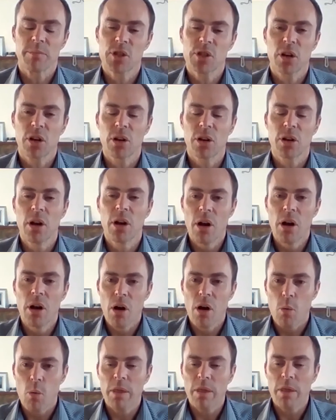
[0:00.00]
So
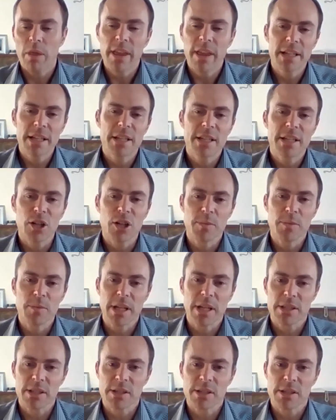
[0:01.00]
what that tells
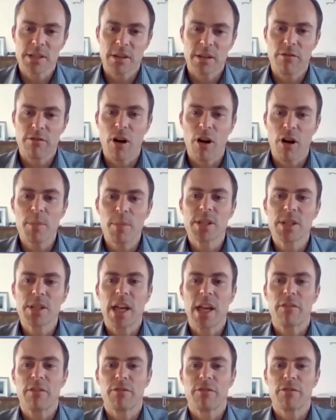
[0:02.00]
me is
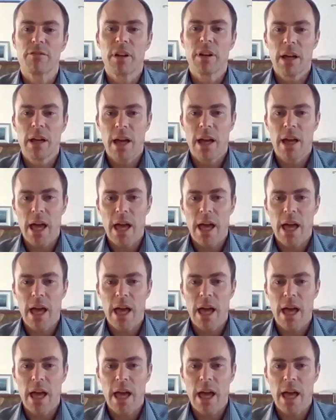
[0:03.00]
farmers have